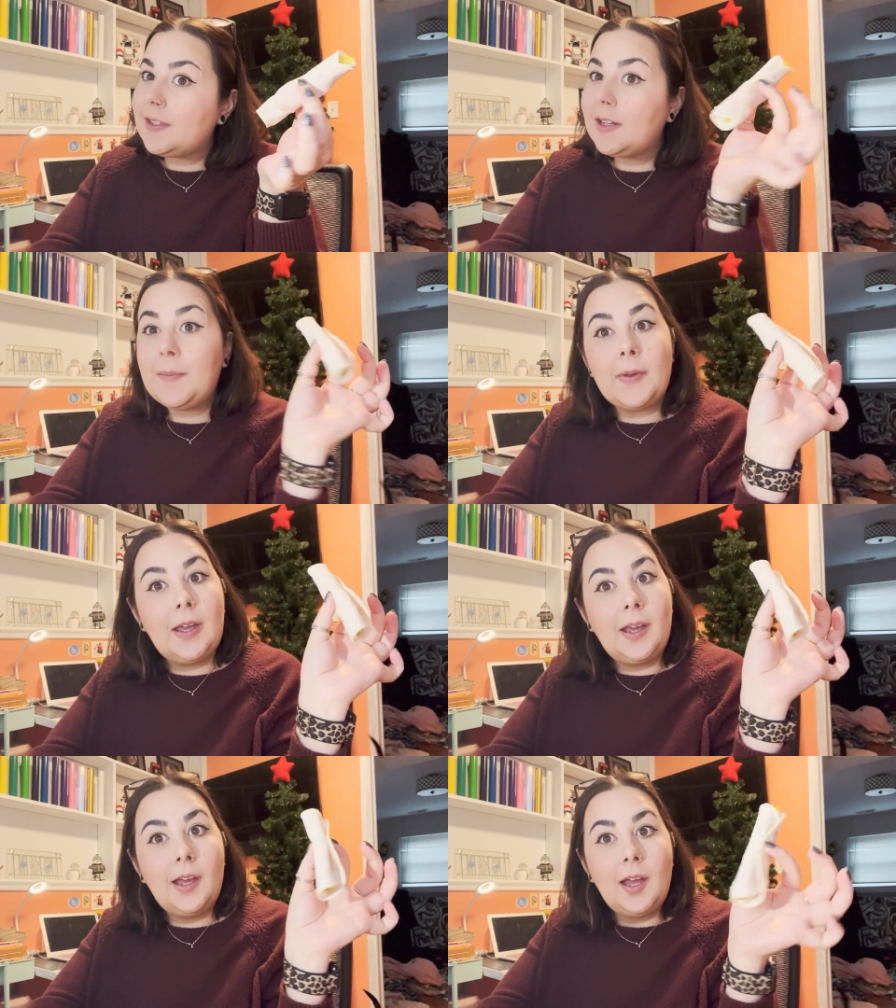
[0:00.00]
gonna
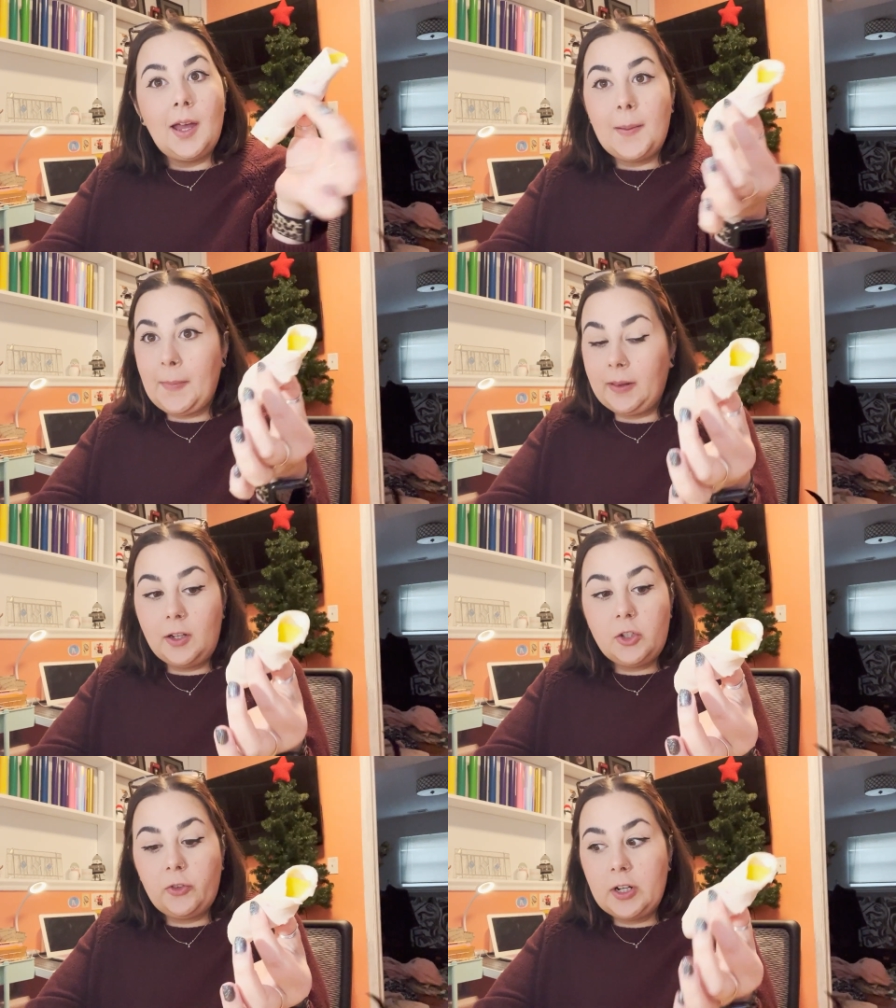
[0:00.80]
be my
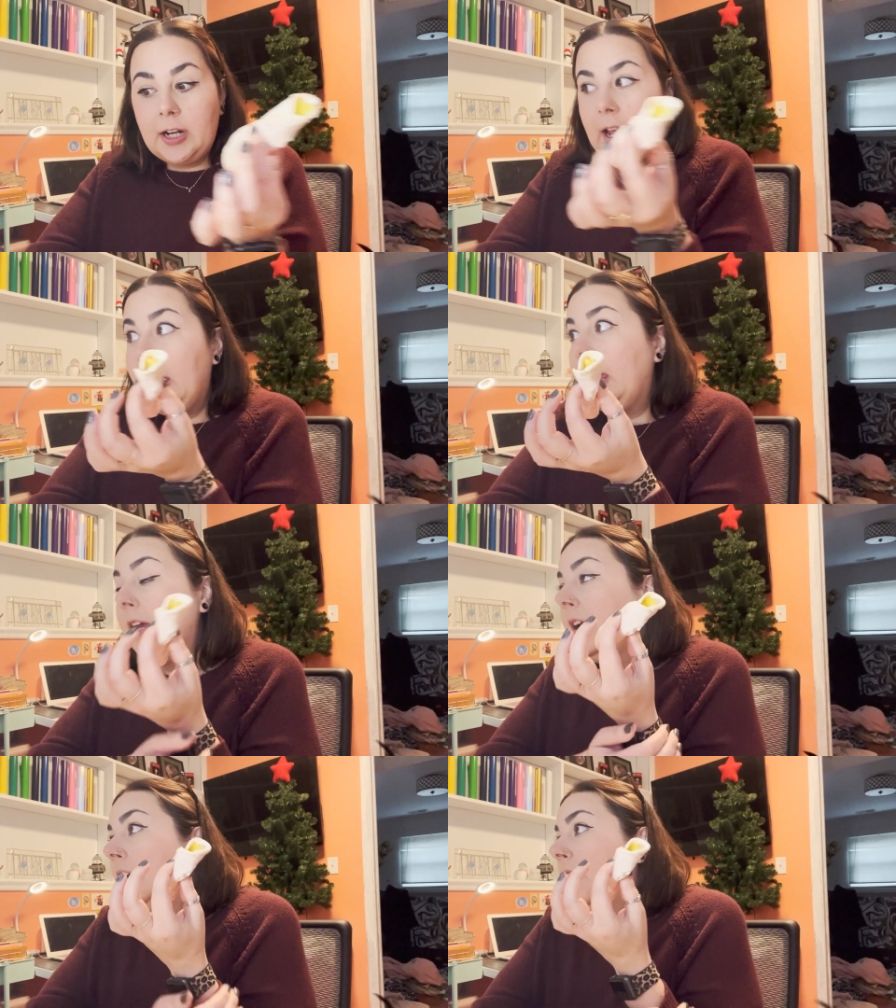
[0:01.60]
lunch for today.